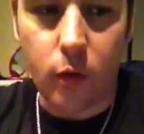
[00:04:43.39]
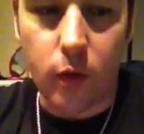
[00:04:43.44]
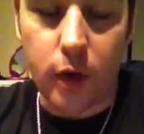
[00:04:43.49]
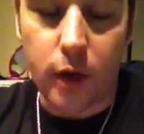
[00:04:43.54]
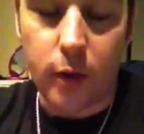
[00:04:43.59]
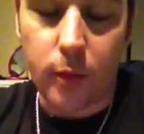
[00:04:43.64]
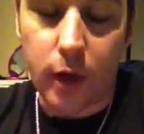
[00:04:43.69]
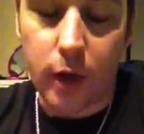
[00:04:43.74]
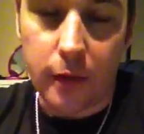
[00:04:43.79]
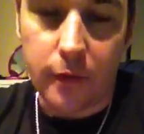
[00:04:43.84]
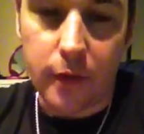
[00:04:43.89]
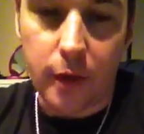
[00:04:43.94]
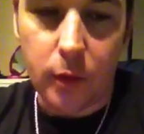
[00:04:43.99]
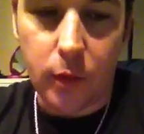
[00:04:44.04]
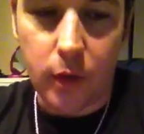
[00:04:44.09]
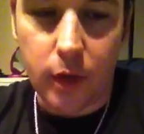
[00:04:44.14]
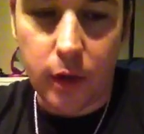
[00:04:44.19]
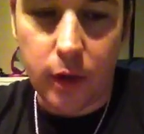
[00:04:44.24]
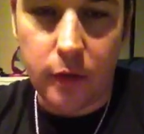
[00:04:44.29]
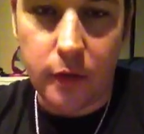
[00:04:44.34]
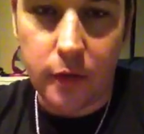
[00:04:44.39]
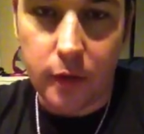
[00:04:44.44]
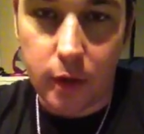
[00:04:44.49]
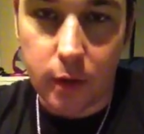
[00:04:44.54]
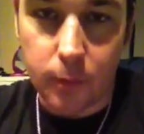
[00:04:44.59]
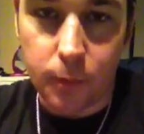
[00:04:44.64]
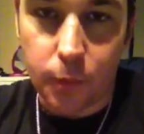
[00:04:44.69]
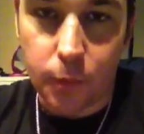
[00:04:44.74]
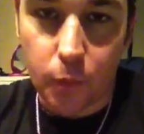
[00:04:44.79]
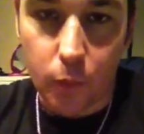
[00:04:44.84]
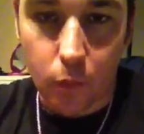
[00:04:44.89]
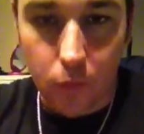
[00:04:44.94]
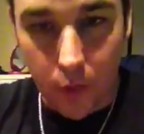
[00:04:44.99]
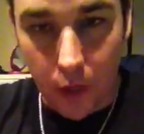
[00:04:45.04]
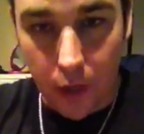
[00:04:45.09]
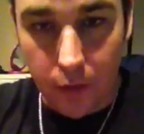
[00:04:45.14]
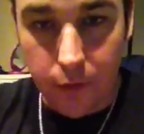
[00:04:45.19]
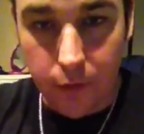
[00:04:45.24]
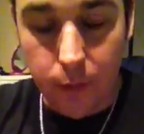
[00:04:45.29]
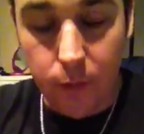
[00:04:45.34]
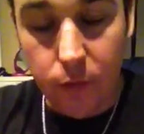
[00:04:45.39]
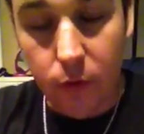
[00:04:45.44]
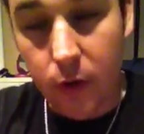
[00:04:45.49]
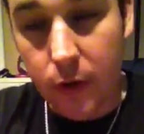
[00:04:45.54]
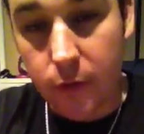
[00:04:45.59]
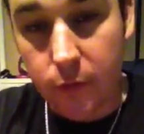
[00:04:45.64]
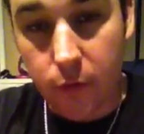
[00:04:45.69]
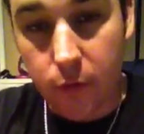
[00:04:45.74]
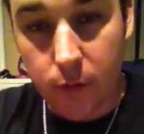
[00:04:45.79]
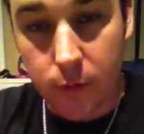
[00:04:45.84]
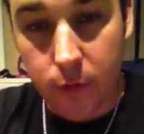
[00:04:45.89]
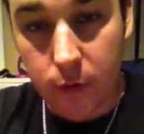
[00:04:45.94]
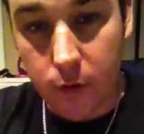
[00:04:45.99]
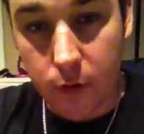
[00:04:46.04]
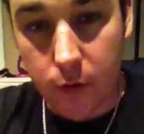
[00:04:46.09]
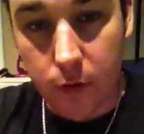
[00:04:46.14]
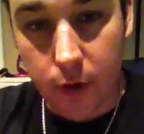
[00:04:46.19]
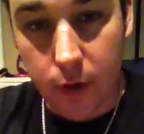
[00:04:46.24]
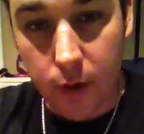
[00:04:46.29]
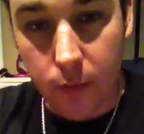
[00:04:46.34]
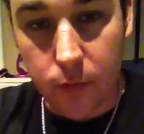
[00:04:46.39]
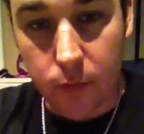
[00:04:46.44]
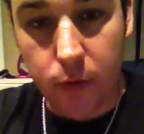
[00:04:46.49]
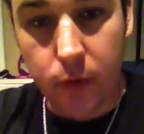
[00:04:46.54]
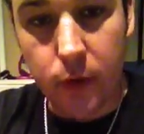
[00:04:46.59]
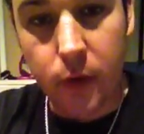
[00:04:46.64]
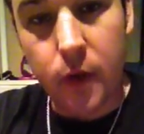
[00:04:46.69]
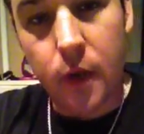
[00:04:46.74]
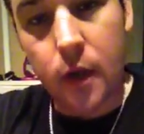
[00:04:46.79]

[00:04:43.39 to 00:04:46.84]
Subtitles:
way at my vape pace, I vape 24 milligrams.